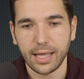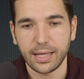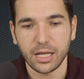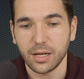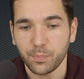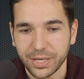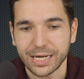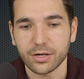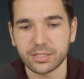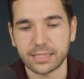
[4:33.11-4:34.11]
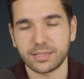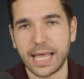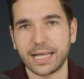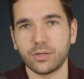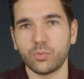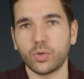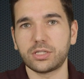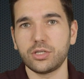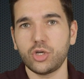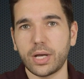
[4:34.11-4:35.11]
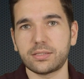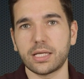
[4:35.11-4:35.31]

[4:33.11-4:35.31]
it appears it's taken what the U.S.